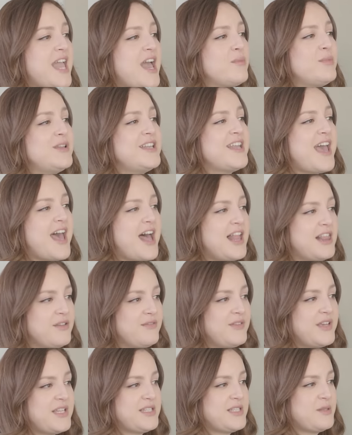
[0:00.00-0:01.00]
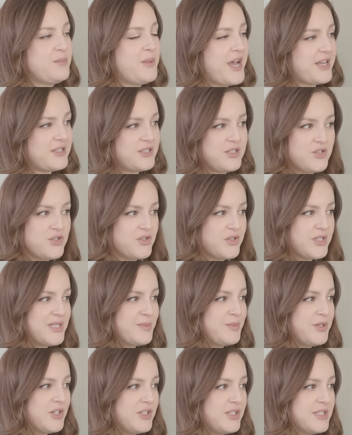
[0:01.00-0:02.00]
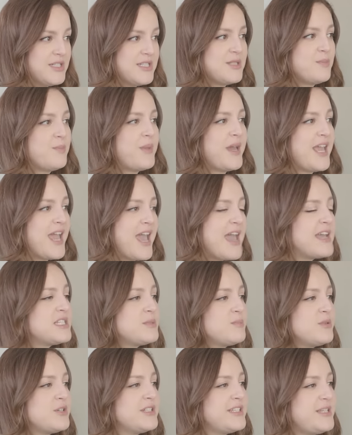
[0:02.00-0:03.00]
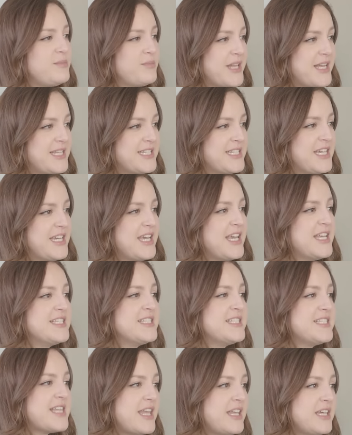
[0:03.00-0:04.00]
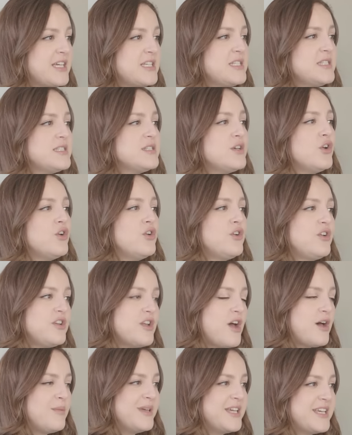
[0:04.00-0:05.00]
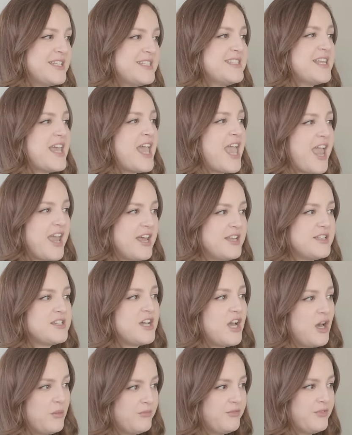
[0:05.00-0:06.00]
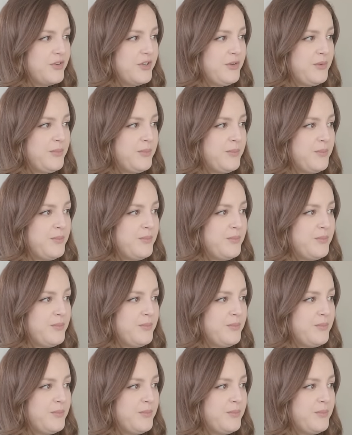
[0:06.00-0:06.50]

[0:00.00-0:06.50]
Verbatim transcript: cabin elevates the passenger experience by expertly blending aesthetics, ergonomics, and comfort.